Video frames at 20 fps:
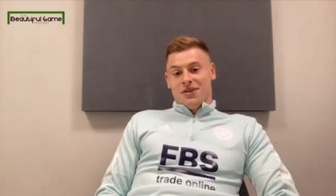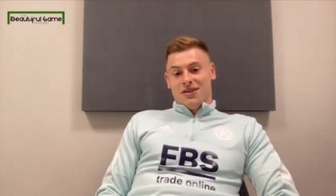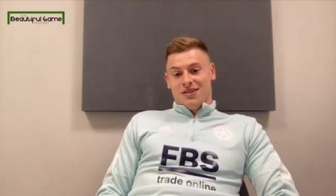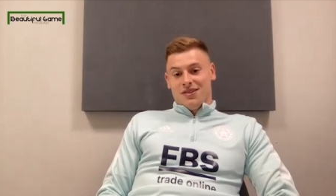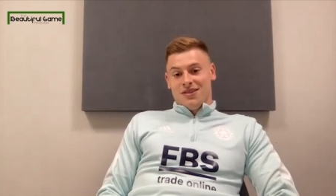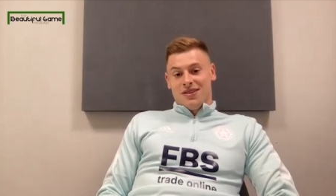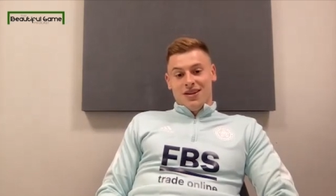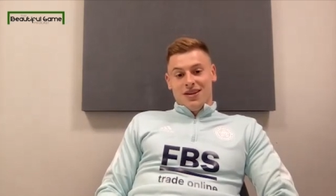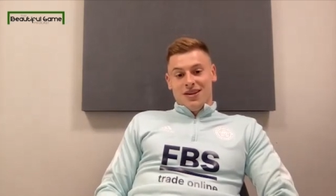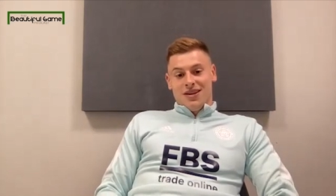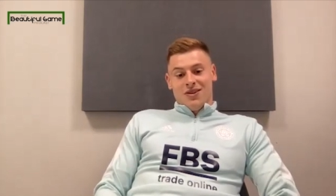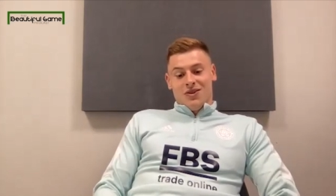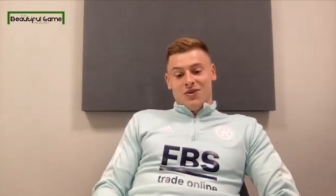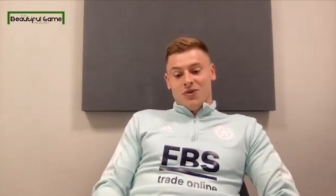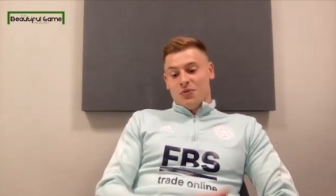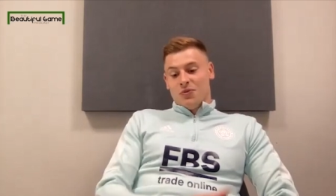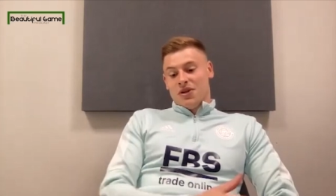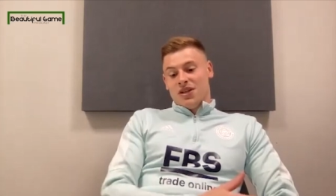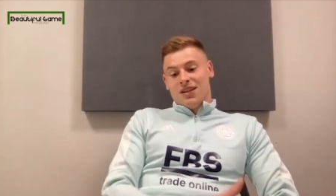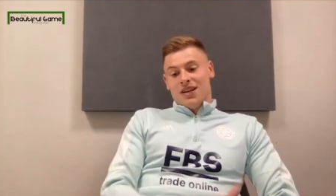You know, and
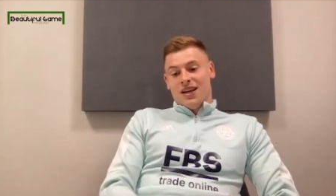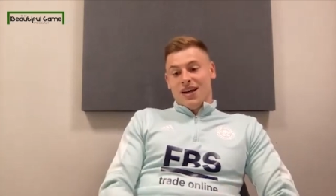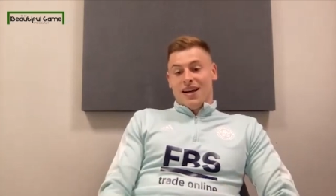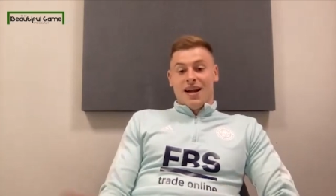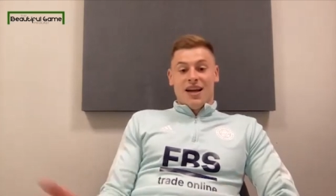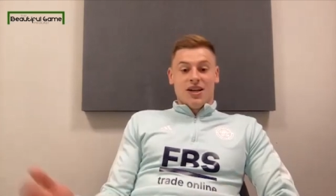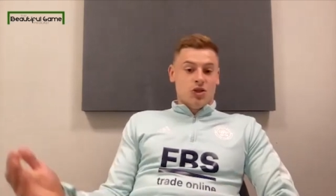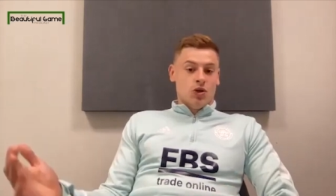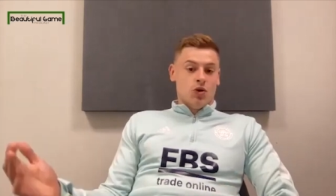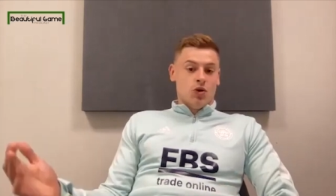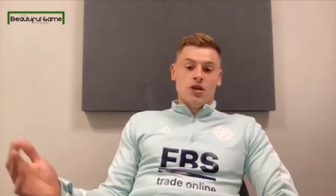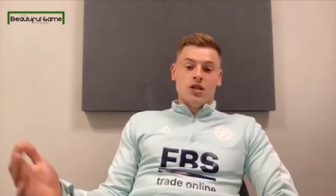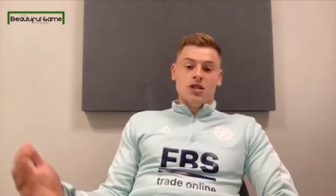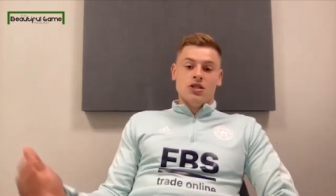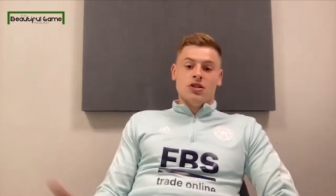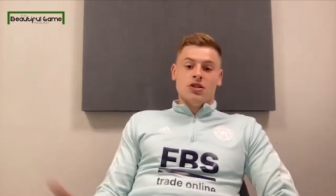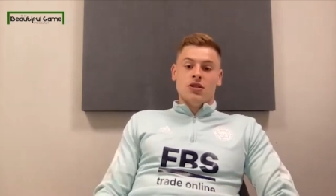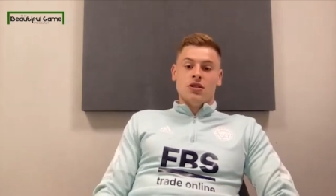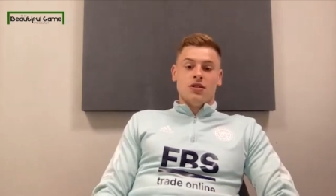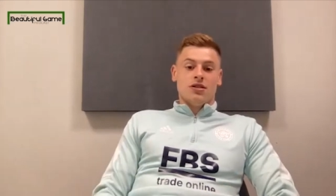yeah. normally unless
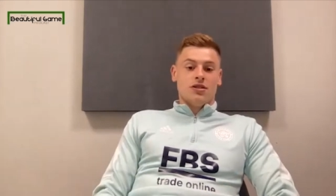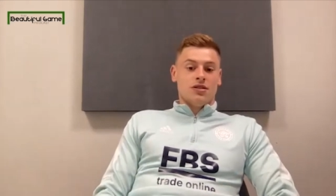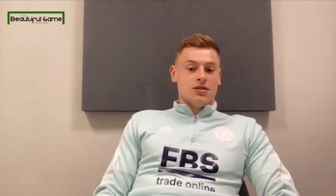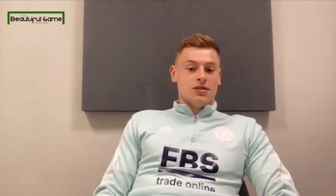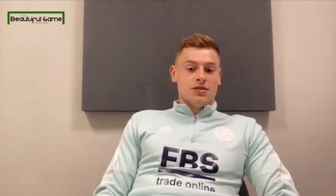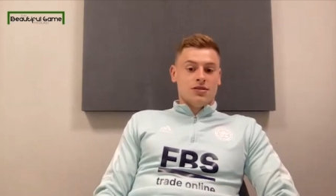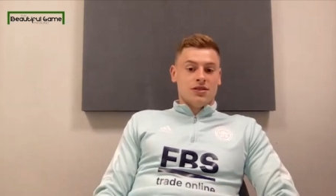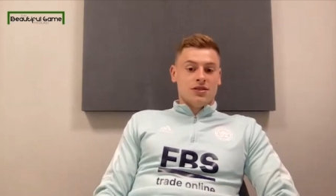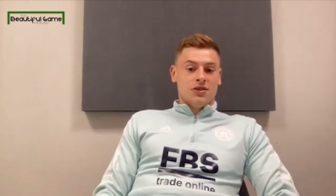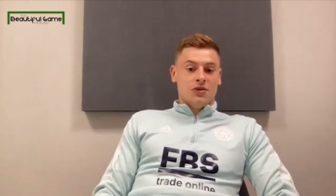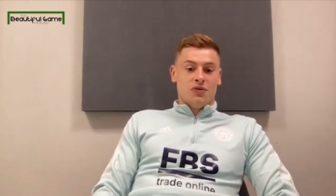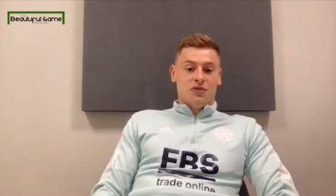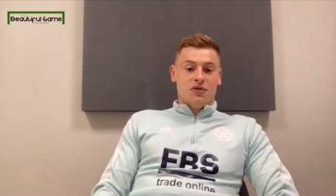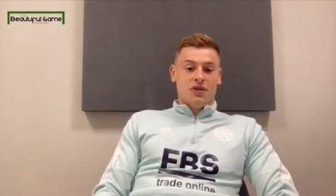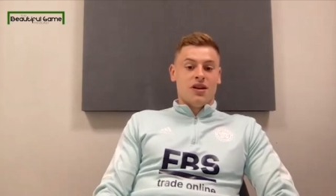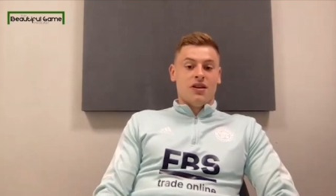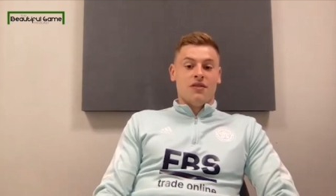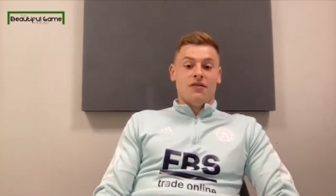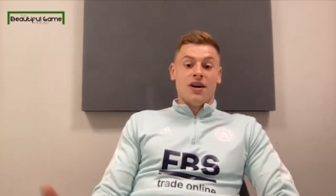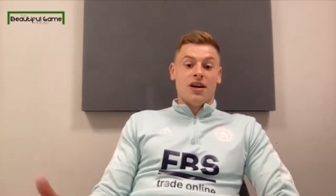you're injured,
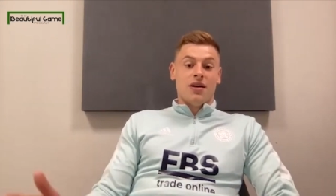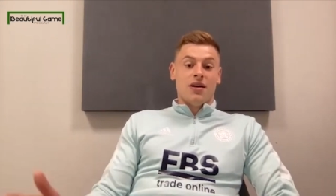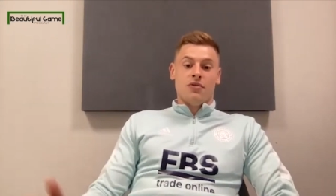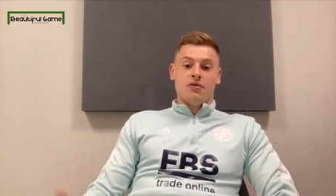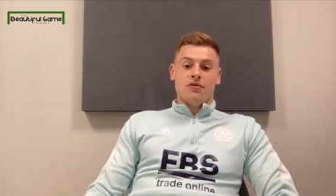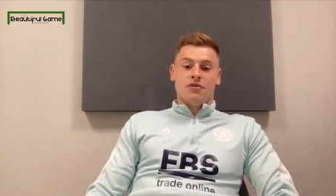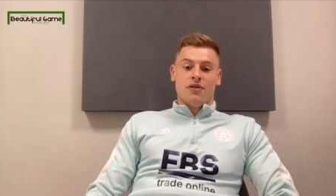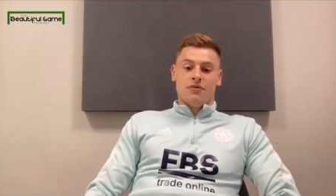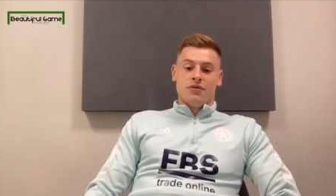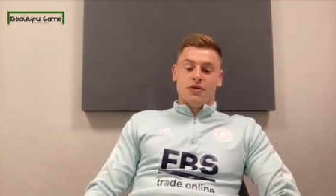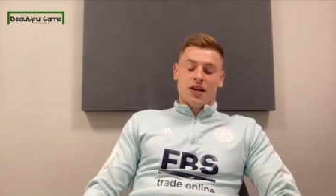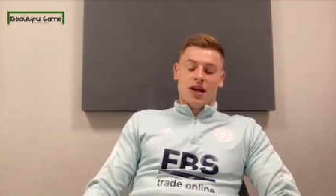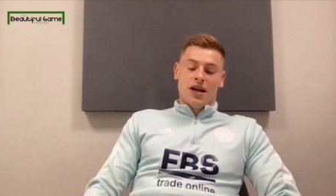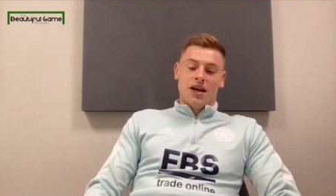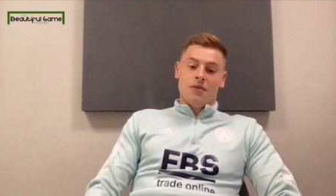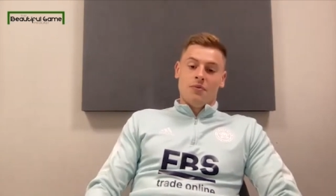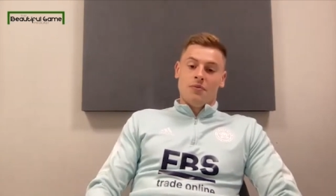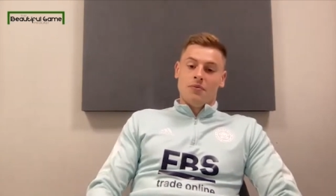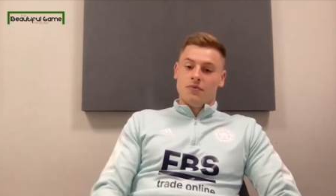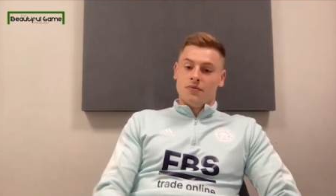you're fit and available for every
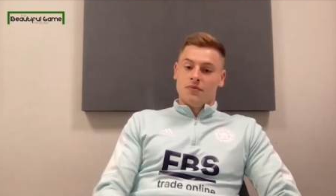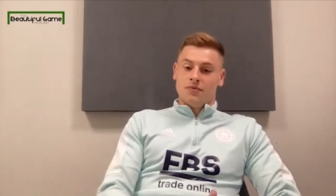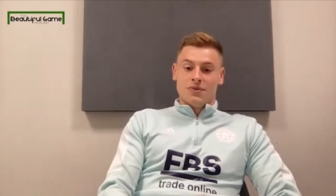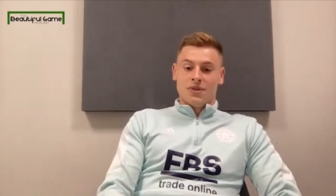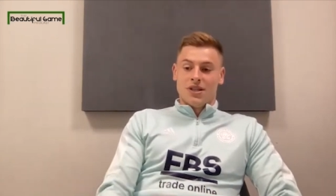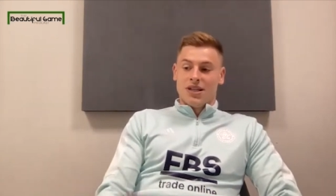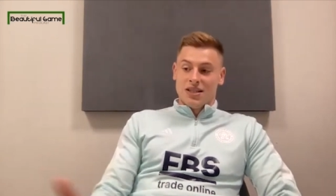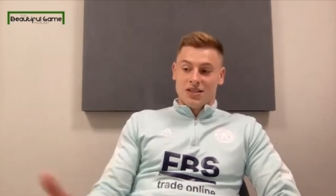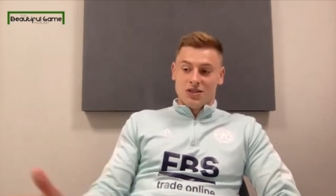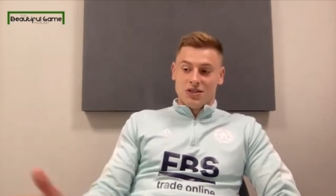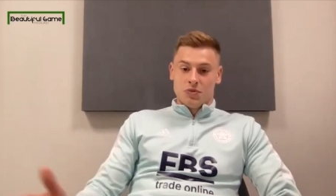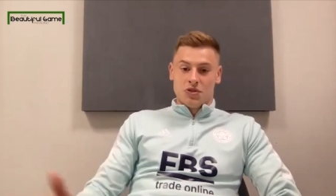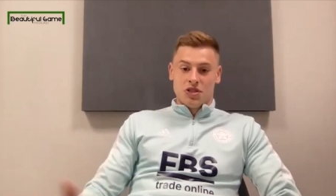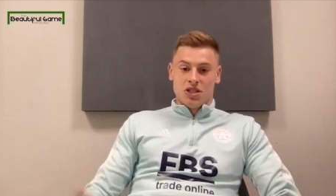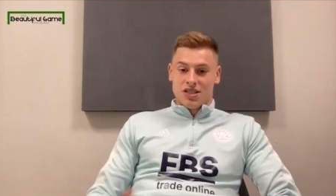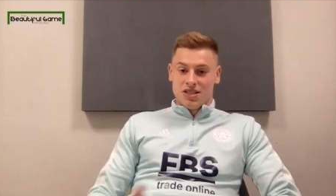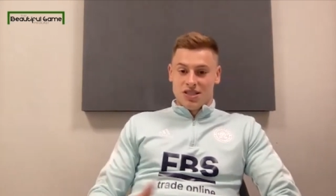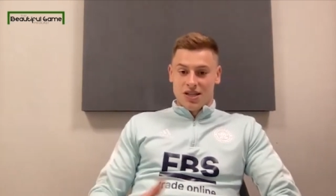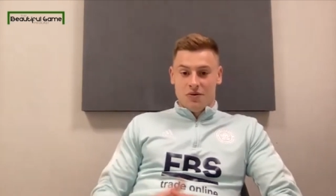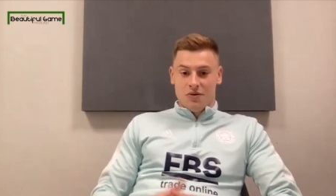game. It's
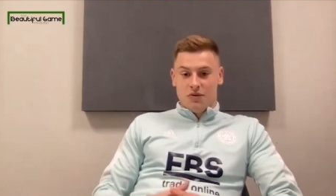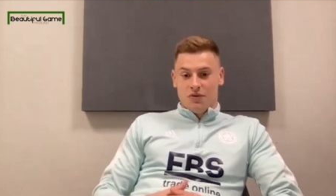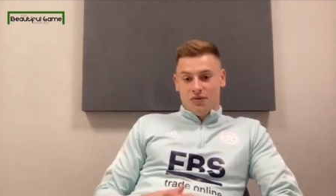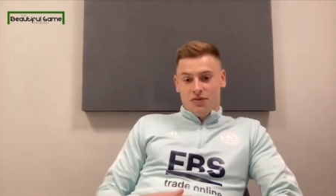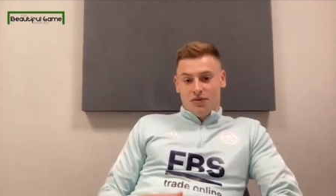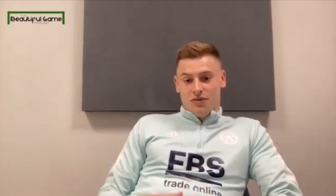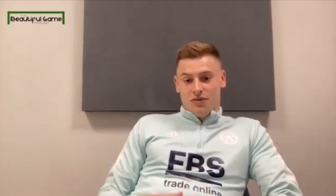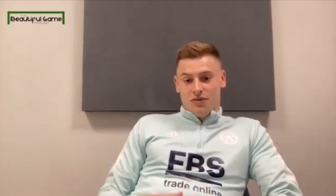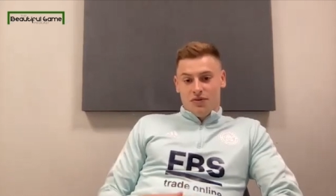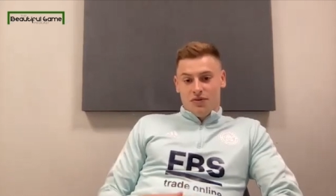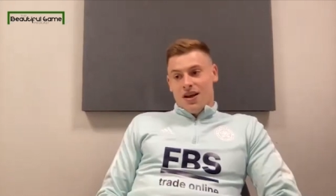up to yourself.